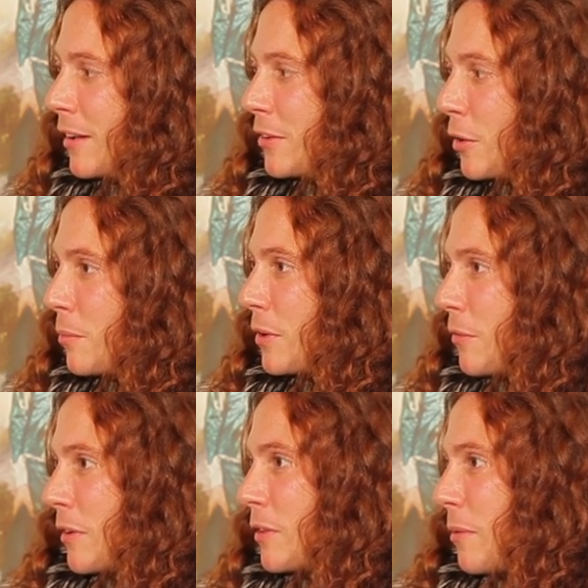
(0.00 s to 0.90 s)
you're a bit
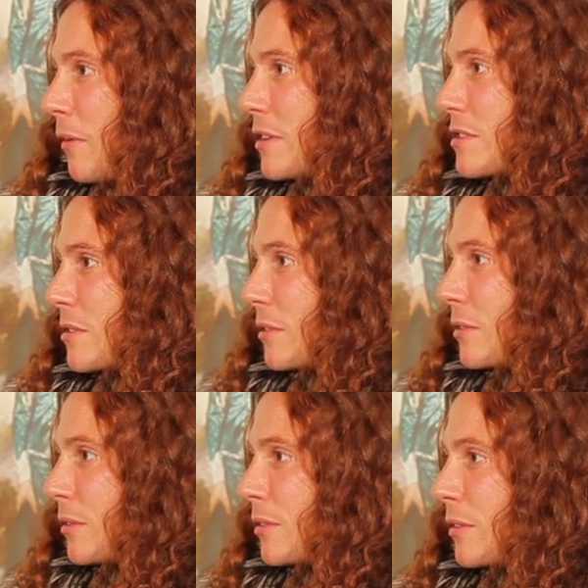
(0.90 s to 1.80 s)
of an inspiration
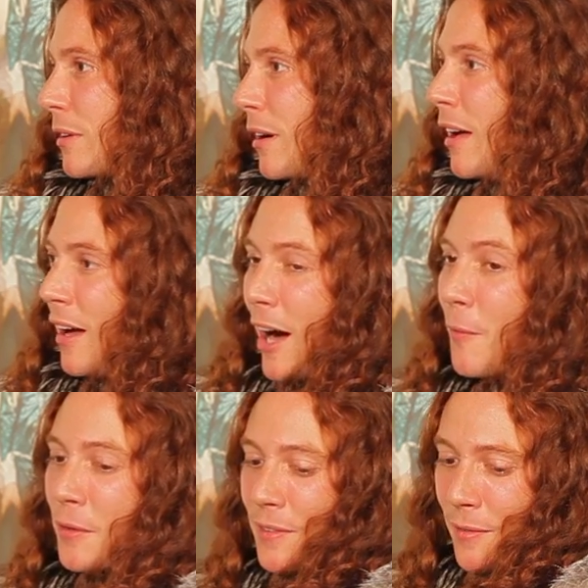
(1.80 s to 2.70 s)
also. So I
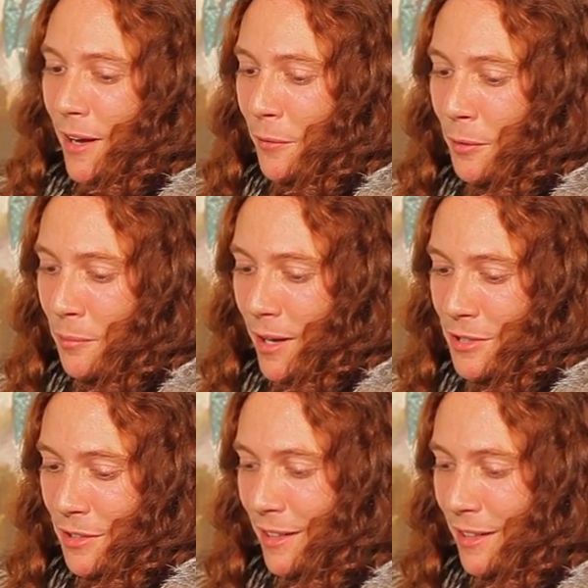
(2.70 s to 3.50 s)
want to make sure